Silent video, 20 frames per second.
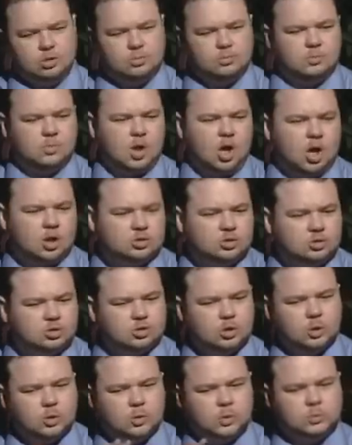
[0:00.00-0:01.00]
did
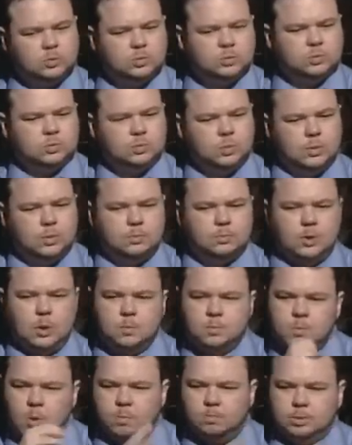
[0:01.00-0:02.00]
also address
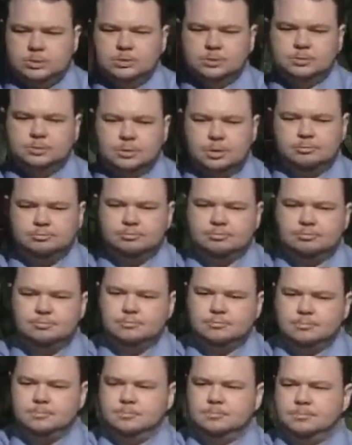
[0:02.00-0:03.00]
other concerns
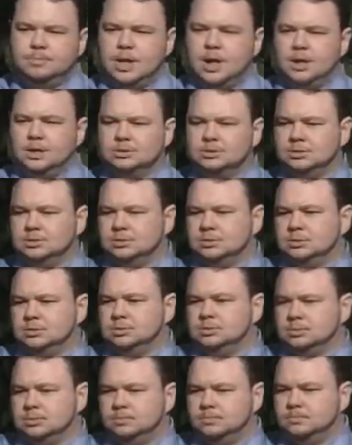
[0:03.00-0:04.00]
and issues,
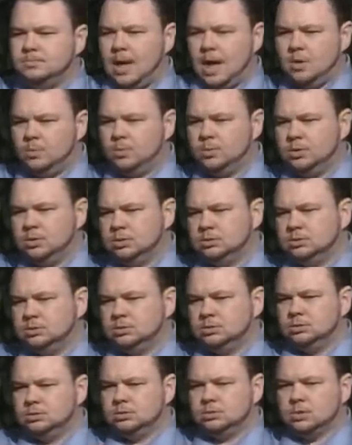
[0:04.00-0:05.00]
especially related to
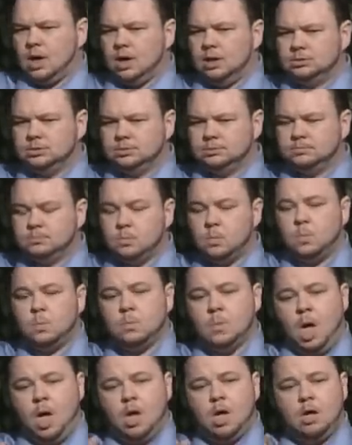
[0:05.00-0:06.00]
higher
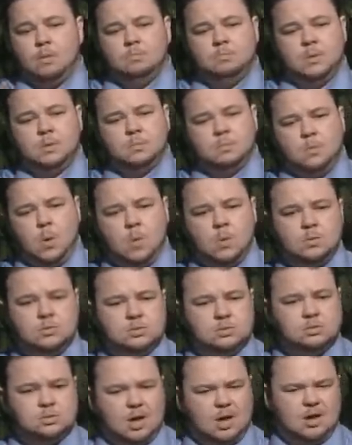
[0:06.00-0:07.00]
education and
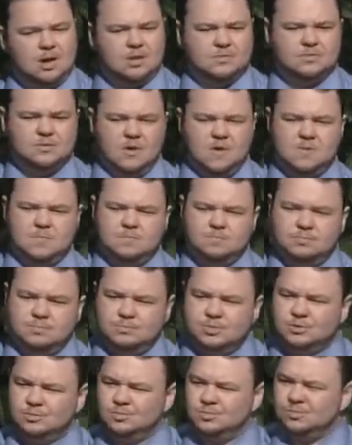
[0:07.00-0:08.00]
women's place
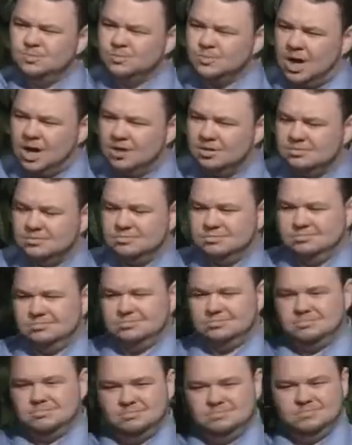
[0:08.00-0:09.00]
in society
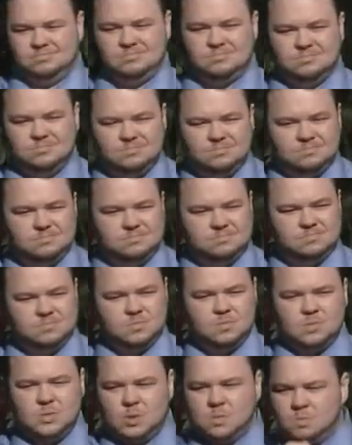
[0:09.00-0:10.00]

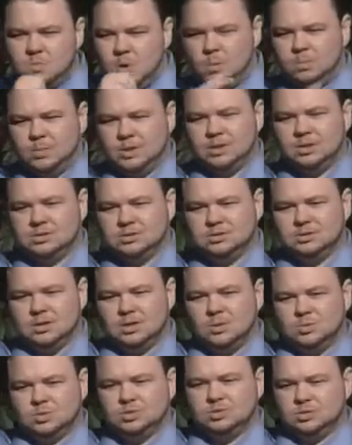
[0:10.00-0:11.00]
at the
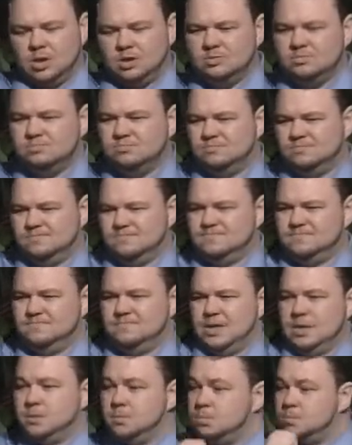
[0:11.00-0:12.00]
convention, they
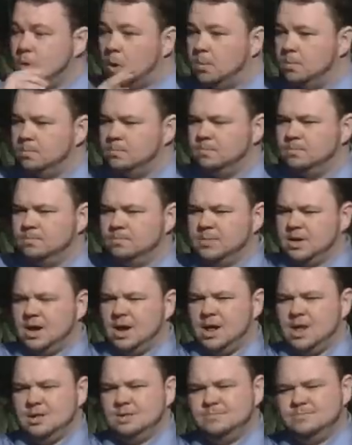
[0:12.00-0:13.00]
declared that
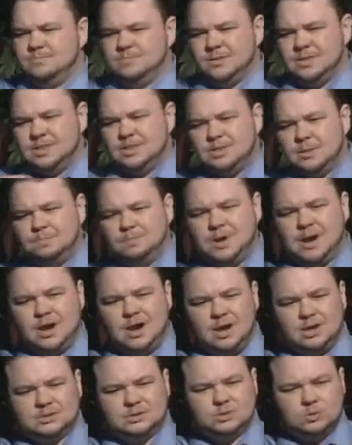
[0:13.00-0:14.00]
women's
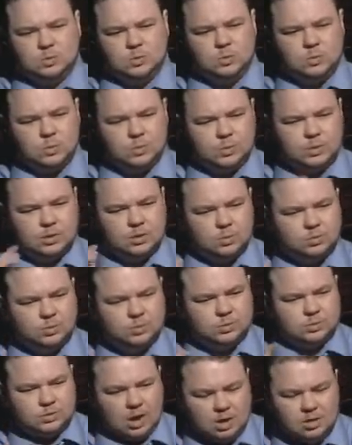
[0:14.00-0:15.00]
education was
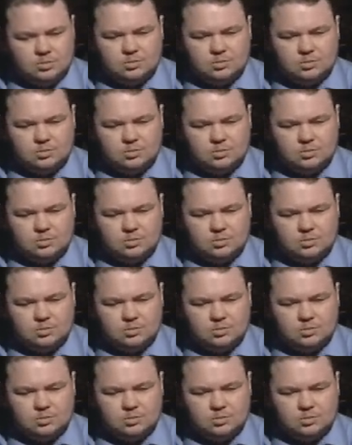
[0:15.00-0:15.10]
limited.